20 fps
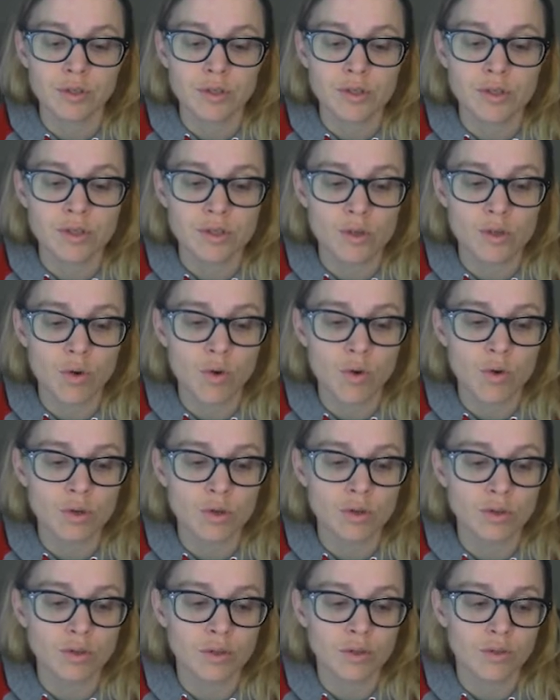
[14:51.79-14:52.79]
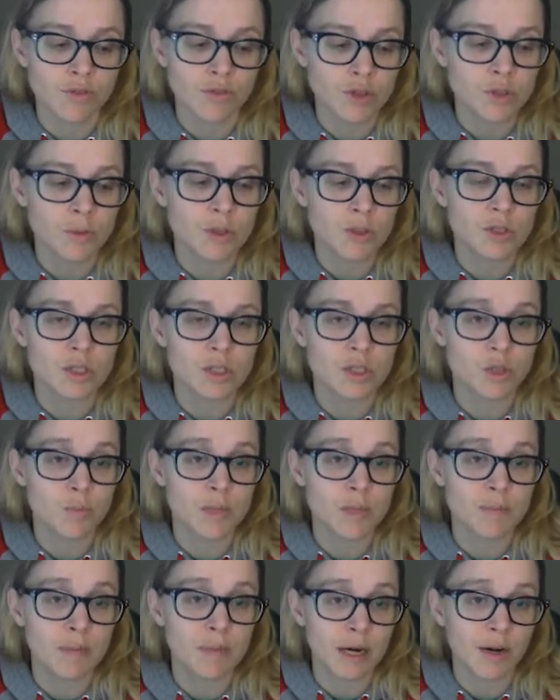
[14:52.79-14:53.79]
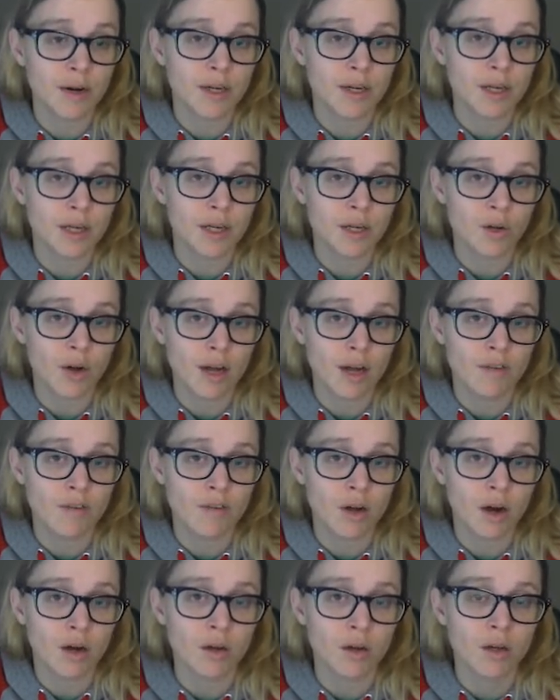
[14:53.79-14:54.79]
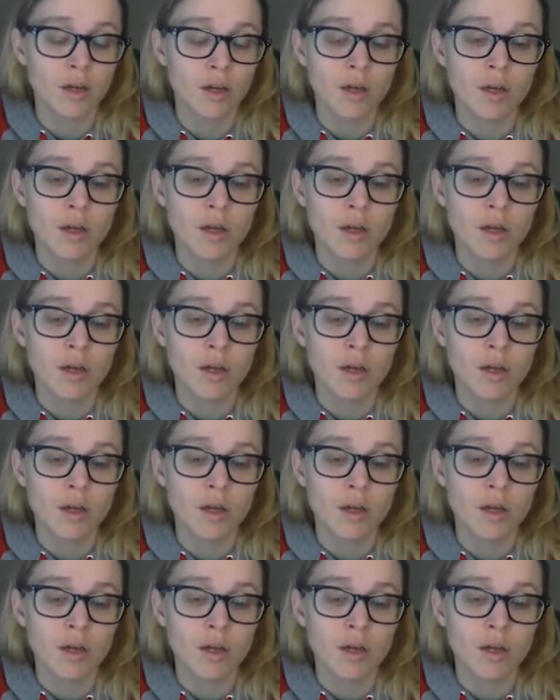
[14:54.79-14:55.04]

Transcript: person to be buried in a graveyard